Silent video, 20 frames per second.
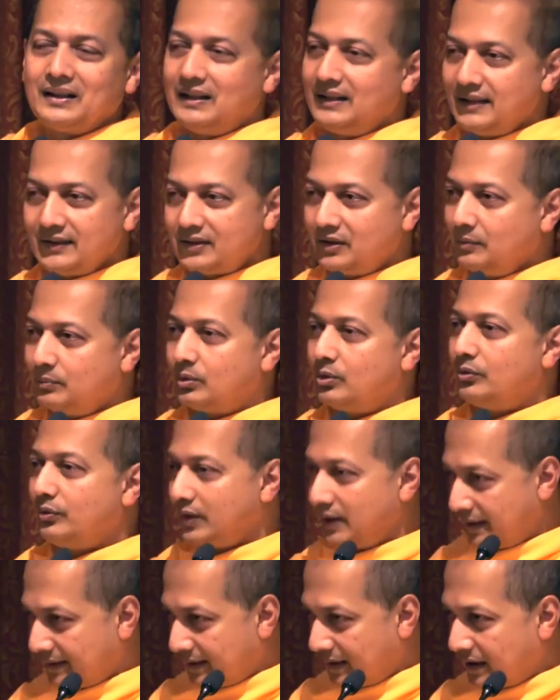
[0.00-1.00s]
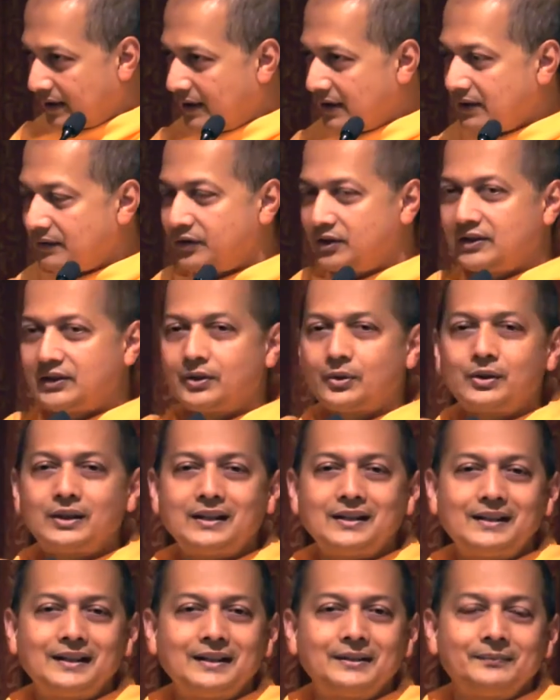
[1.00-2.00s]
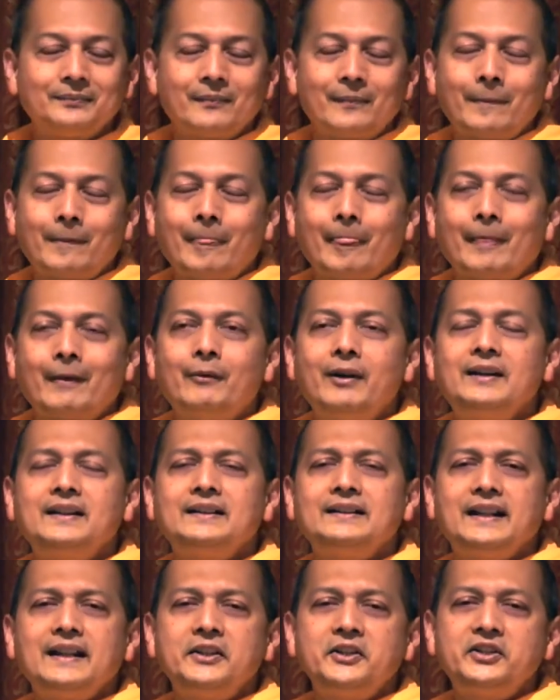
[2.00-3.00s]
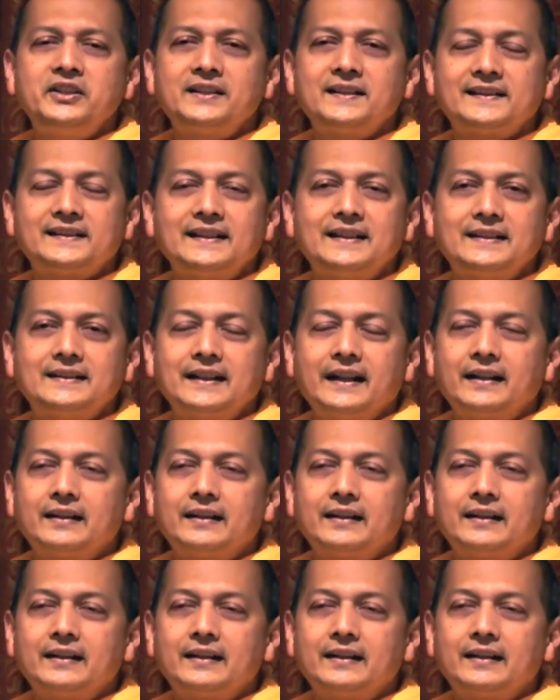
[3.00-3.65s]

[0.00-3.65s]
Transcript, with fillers: It doesn't move, it's the earth which is rotating. Why did the ancients think